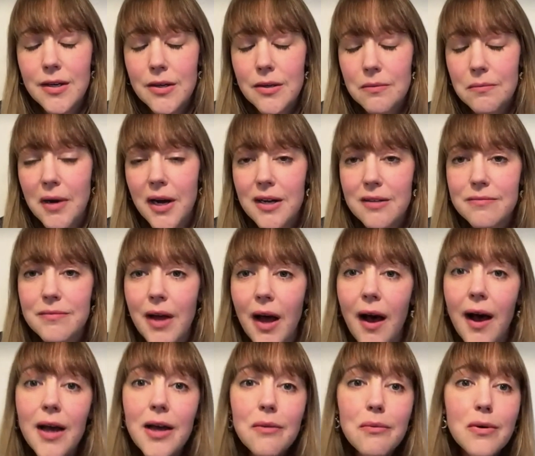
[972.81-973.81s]
Well,
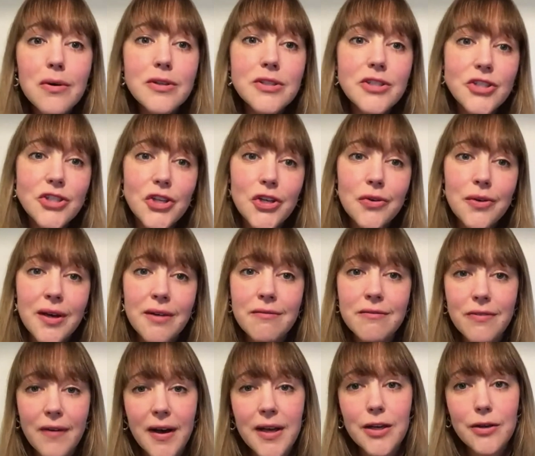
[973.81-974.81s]
I want to
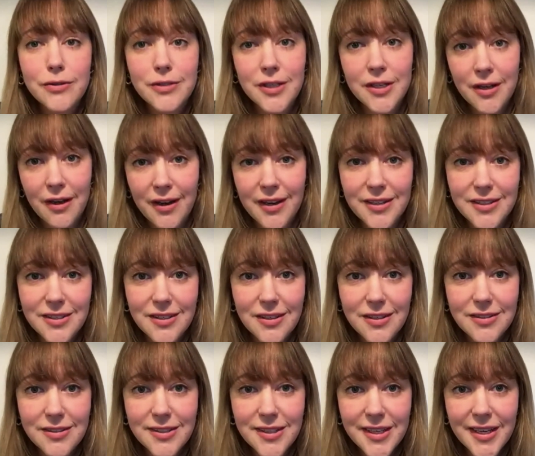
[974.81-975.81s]
invite you tonight
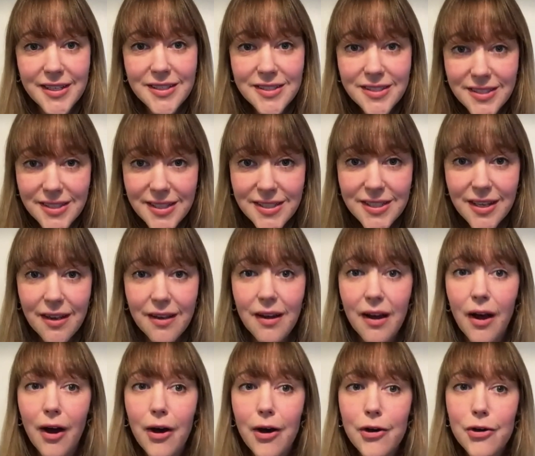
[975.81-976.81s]
to consider
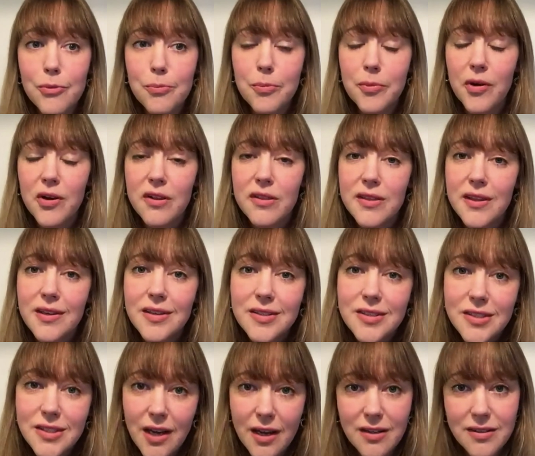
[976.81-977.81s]
a hope
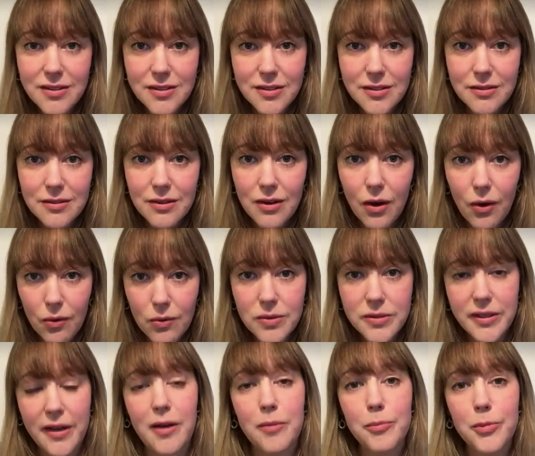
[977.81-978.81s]
that does hold
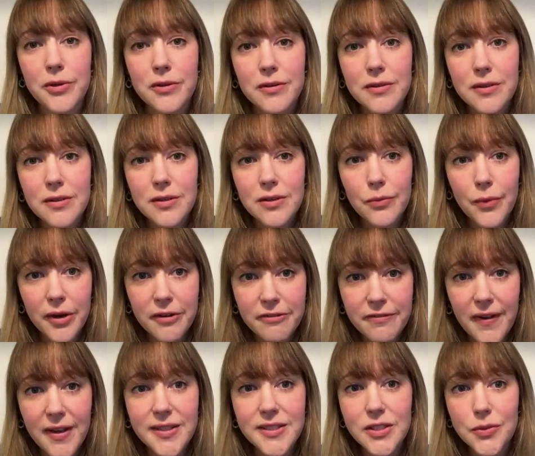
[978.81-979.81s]
up when
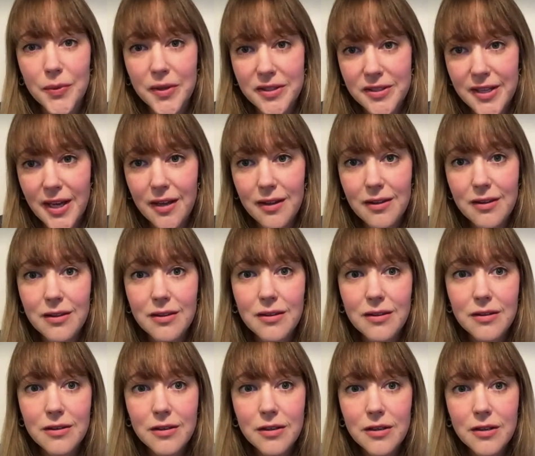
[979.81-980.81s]
faced with death.
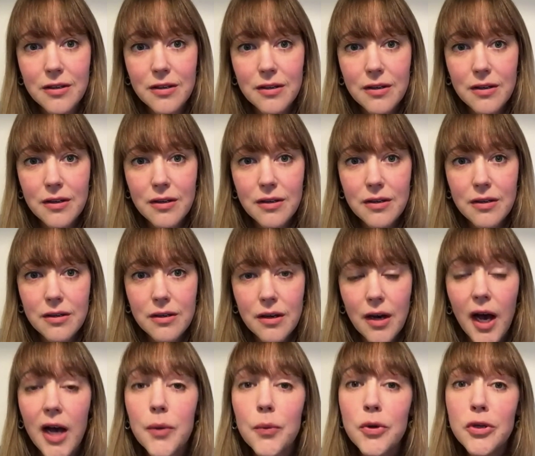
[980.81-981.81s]

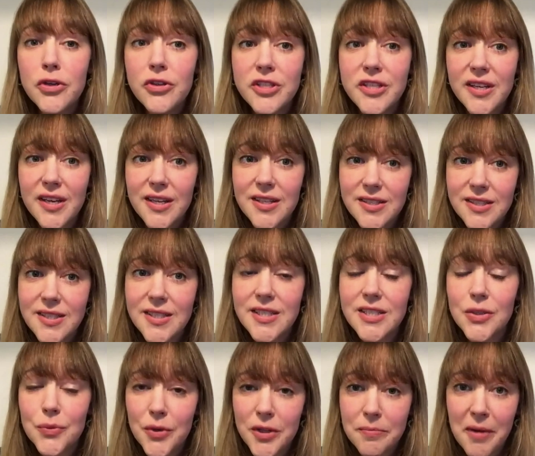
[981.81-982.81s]
I want you to
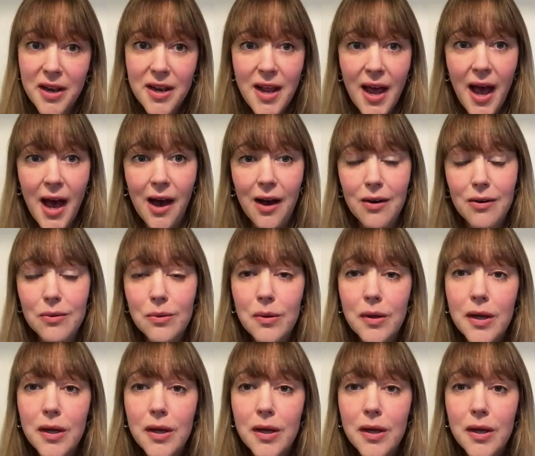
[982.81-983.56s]
consider with me now